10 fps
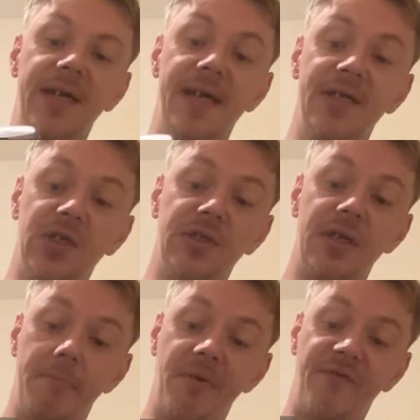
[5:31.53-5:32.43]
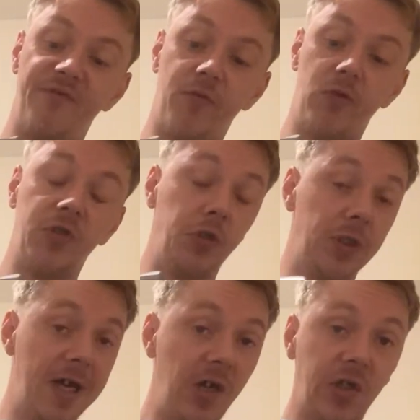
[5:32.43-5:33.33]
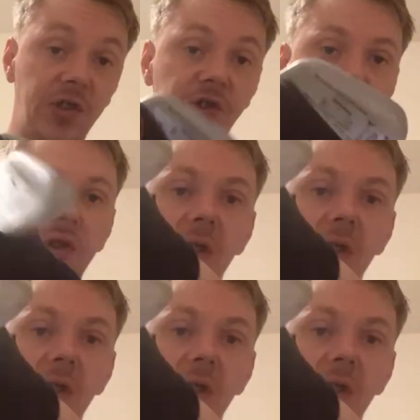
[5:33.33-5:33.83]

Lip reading: It is a number 4 deluxe.